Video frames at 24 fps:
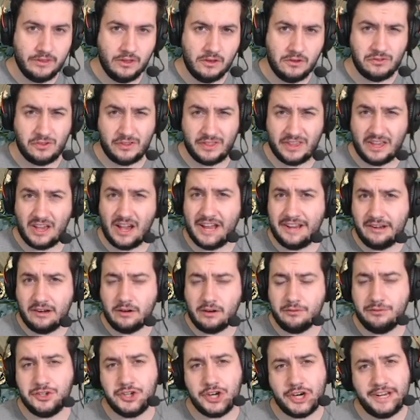So the idea
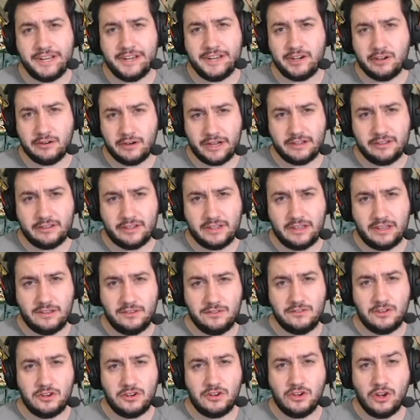of trading correctly is
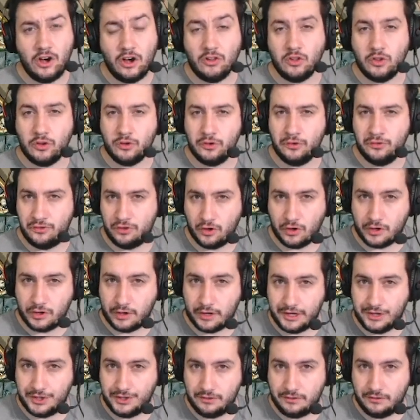to not lose your
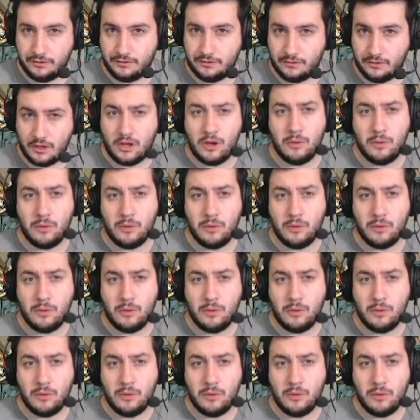creatures,